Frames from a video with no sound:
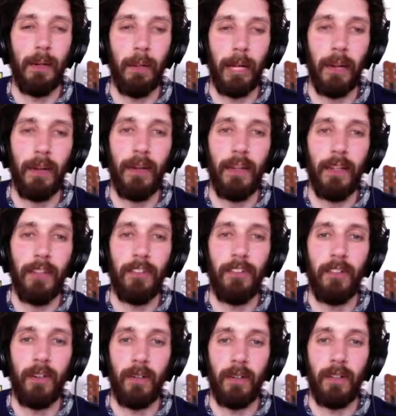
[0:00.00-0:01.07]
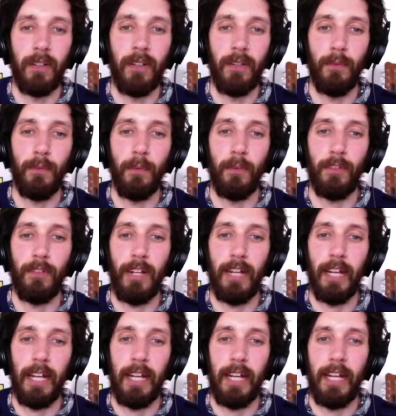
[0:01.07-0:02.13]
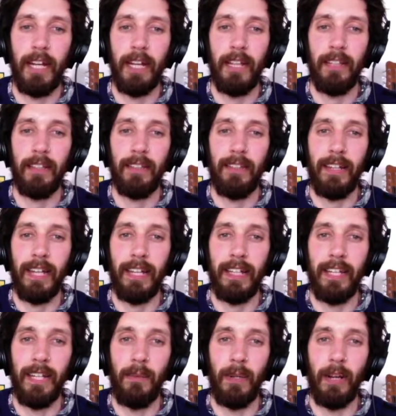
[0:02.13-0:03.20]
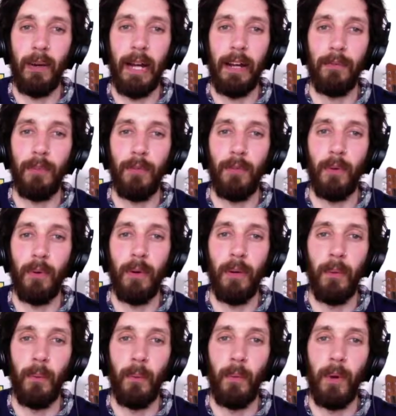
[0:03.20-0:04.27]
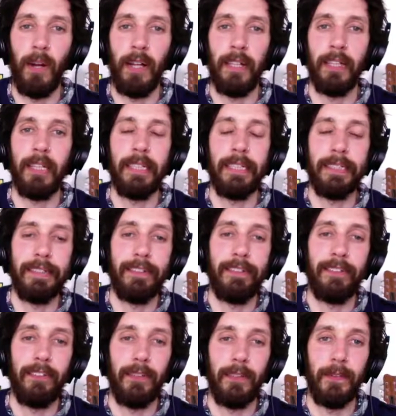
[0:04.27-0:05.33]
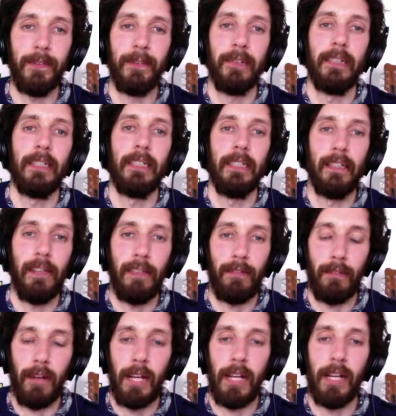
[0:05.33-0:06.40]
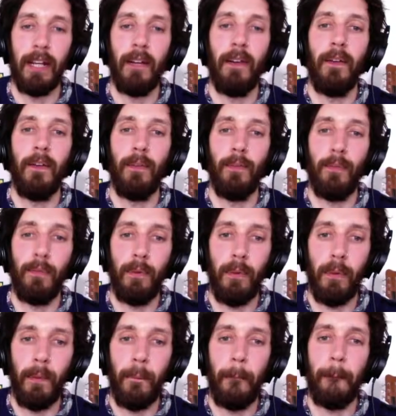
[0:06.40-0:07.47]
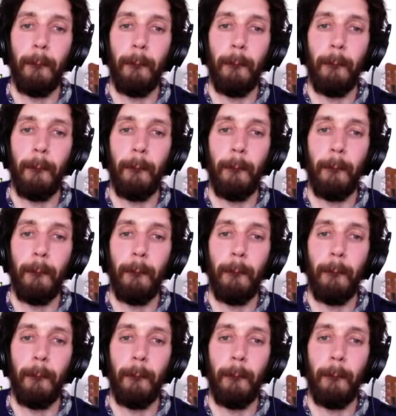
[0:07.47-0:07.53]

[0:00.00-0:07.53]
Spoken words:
Here we go. So, 4th string and 2nd. Here we go. After 4. 1, 2, 3, 4.